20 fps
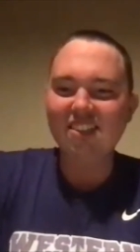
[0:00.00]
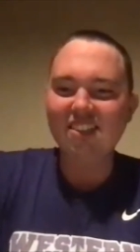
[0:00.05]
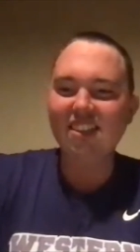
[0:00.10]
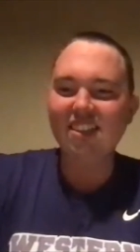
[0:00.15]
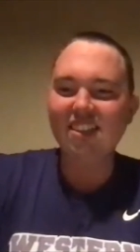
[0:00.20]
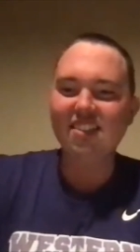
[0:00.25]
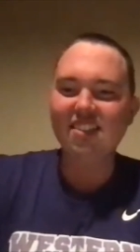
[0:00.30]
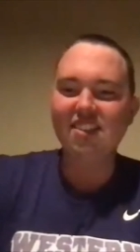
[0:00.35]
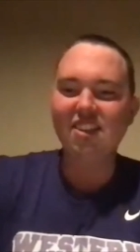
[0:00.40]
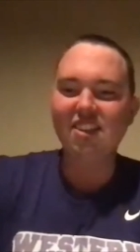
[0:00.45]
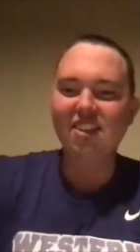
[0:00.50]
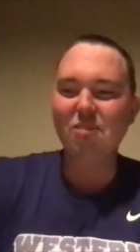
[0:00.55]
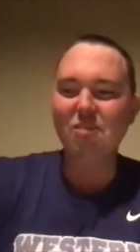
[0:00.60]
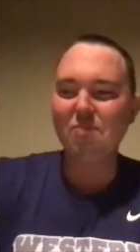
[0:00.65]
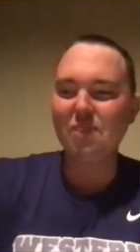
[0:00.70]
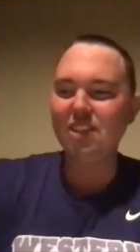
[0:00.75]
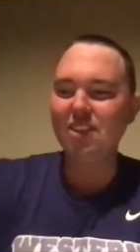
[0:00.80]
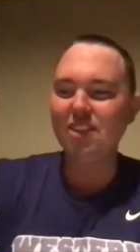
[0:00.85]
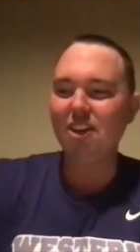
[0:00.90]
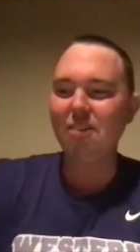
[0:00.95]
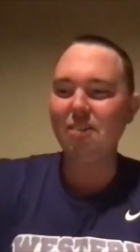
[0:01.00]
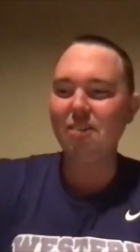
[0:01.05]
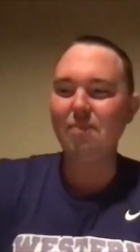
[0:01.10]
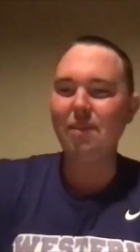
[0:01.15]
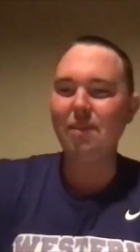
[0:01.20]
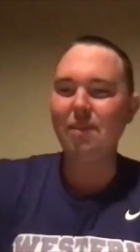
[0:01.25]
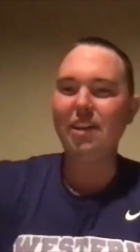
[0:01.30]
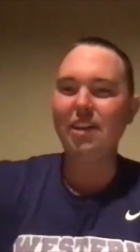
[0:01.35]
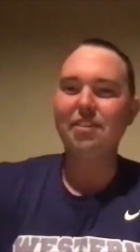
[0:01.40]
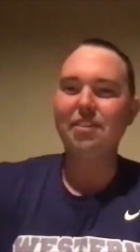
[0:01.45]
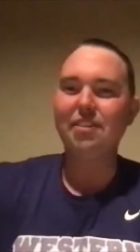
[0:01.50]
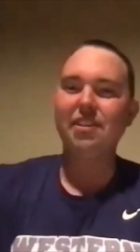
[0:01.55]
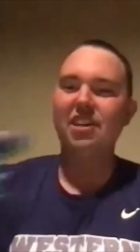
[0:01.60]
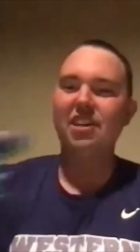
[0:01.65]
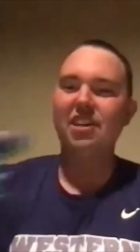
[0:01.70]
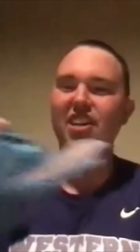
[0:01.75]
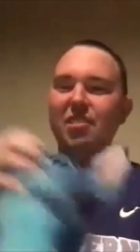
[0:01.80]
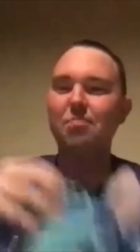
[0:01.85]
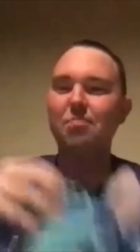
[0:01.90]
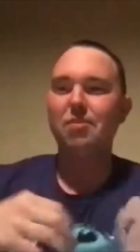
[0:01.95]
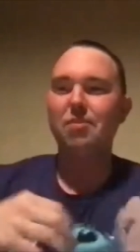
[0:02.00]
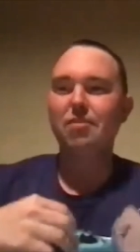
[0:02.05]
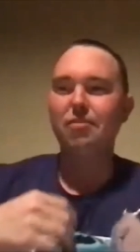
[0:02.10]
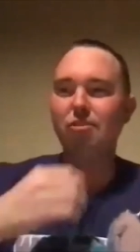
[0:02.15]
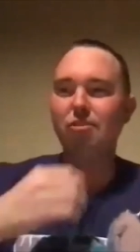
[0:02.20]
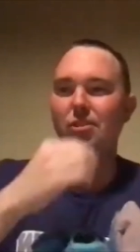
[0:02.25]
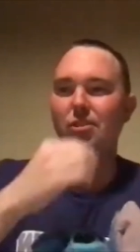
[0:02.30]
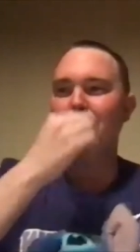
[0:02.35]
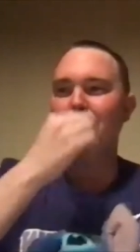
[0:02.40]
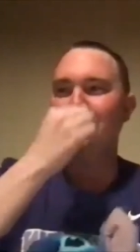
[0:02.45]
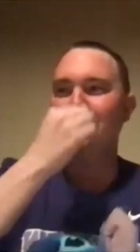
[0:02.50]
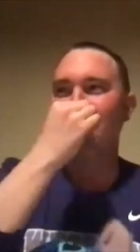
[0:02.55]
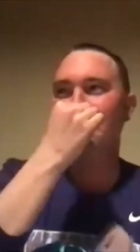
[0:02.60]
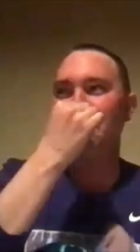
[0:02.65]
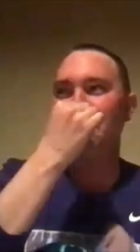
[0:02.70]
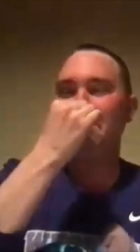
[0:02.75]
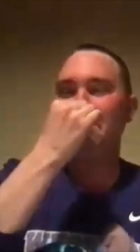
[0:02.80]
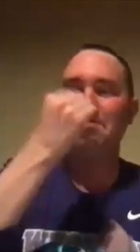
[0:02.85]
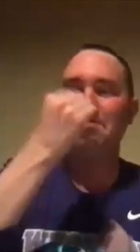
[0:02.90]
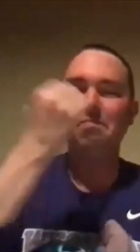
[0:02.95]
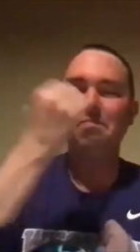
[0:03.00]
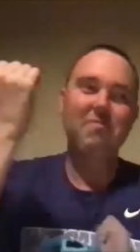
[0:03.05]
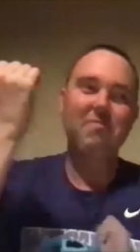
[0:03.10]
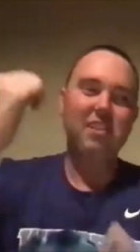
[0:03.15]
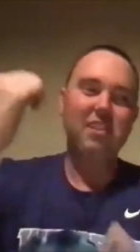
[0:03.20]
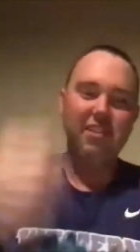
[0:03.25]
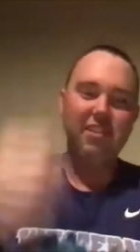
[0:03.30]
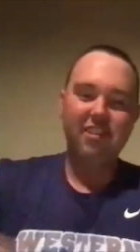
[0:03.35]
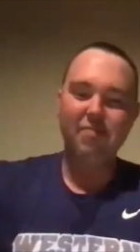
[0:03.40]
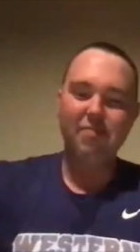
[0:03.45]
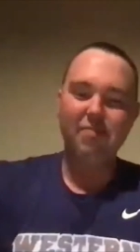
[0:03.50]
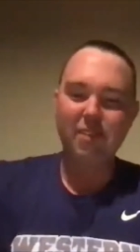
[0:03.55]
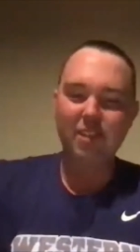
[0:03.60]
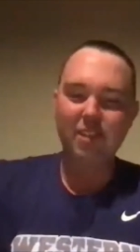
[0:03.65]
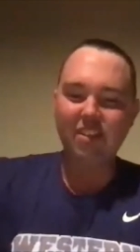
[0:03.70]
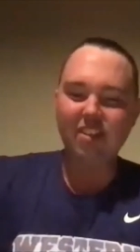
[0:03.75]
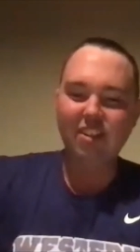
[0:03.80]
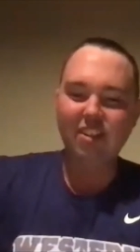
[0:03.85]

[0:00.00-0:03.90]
It's gonna be on my thigh preferably, but